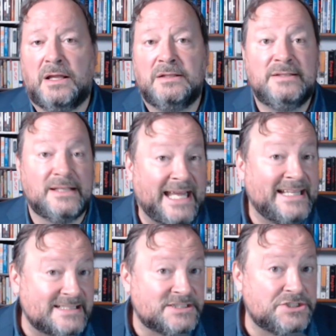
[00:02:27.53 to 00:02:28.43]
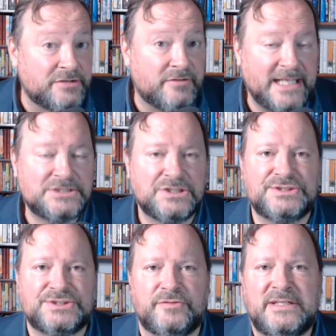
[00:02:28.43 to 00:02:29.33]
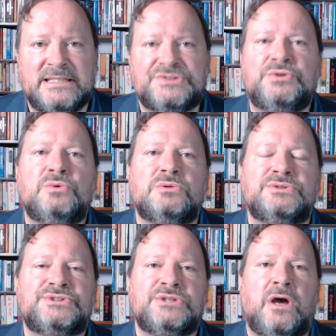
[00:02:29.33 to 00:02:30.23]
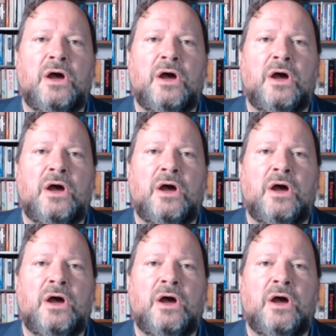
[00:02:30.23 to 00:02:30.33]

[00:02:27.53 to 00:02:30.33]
The latest generations of these tools